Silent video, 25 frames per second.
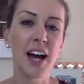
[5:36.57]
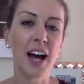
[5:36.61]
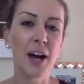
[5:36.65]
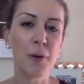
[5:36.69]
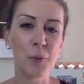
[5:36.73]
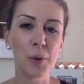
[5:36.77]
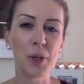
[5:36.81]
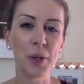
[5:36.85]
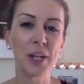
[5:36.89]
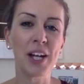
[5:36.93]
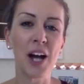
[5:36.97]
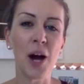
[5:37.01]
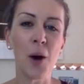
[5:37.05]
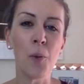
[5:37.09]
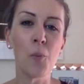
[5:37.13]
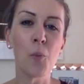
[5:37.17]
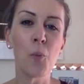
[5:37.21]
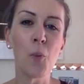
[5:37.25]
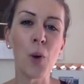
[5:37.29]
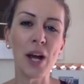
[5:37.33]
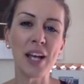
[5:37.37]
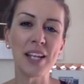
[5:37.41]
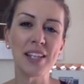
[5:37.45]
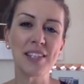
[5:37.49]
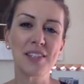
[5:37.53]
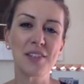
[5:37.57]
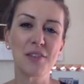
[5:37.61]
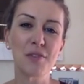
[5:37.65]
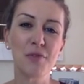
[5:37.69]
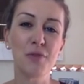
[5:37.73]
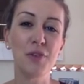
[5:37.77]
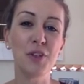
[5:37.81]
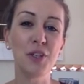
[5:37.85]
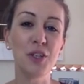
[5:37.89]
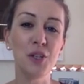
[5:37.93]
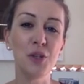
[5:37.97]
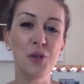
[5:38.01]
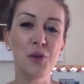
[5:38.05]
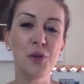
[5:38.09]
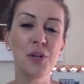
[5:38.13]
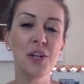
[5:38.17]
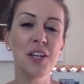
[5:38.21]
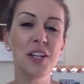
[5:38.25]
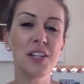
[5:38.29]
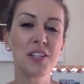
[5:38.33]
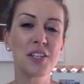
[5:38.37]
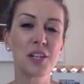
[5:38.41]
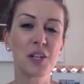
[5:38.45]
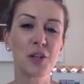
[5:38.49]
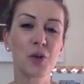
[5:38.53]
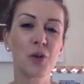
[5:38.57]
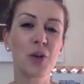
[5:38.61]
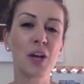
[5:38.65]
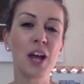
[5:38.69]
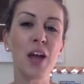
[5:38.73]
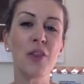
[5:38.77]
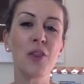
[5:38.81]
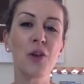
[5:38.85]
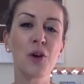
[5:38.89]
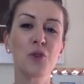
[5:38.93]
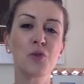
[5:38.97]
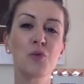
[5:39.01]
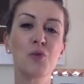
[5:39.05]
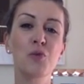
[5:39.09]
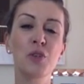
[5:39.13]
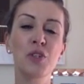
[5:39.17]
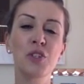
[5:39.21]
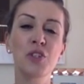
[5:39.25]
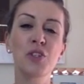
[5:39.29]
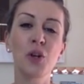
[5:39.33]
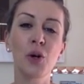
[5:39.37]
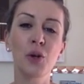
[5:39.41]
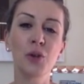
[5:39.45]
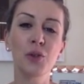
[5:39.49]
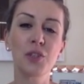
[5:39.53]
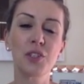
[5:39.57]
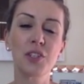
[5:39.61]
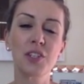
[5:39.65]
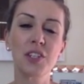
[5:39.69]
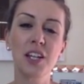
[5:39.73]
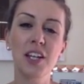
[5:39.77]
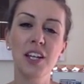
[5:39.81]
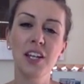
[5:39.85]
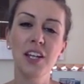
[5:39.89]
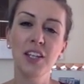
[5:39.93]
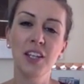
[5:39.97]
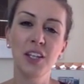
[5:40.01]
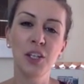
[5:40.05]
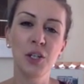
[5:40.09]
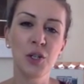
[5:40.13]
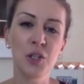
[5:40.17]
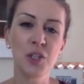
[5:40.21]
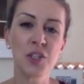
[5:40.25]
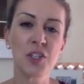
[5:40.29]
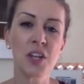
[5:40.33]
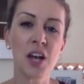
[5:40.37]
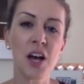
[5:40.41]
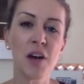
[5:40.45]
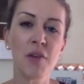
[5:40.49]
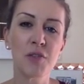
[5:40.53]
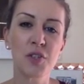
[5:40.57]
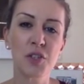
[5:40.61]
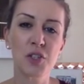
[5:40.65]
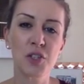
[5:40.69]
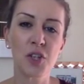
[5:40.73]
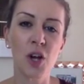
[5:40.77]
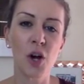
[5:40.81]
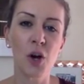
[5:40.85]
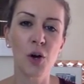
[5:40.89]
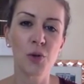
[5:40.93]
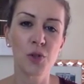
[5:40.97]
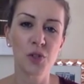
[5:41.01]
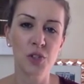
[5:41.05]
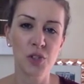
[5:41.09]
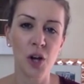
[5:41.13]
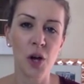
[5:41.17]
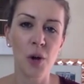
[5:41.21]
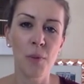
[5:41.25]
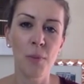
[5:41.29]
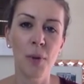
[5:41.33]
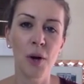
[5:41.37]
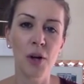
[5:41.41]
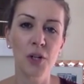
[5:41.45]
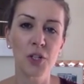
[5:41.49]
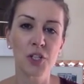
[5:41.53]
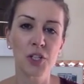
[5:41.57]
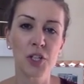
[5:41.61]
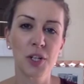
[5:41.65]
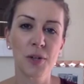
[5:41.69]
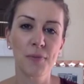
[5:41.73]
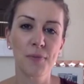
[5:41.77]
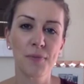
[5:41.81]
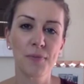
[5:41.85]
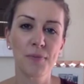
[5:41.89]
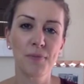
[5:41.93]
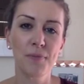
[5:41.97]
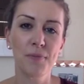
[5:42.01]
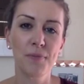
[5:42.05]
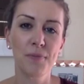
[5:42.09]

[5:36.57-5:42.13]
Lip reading: And we can't wait for you to create those results that you deserve so, so much.